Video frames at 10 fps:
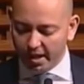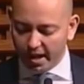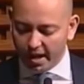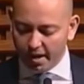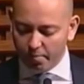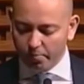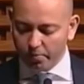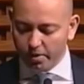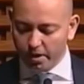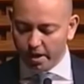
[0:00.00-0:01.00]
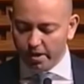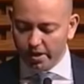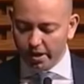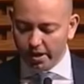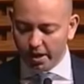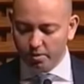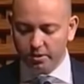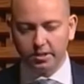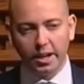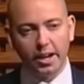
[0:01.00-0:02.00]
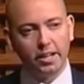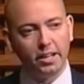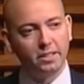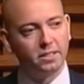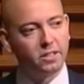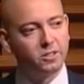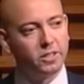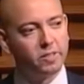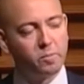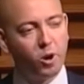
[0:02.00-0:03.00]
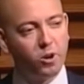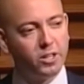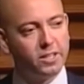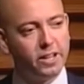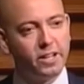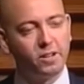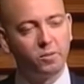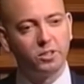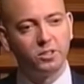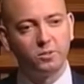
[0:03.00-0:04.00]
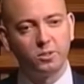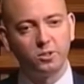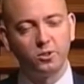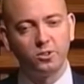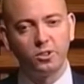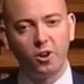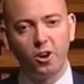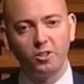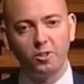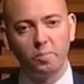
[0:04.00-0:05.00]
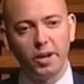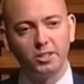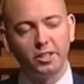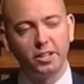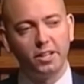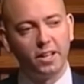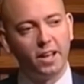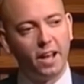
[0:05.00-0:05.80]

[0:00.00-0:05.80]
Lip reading: Other thing I would say is I used to have a ponytail, which is also hard to imagine.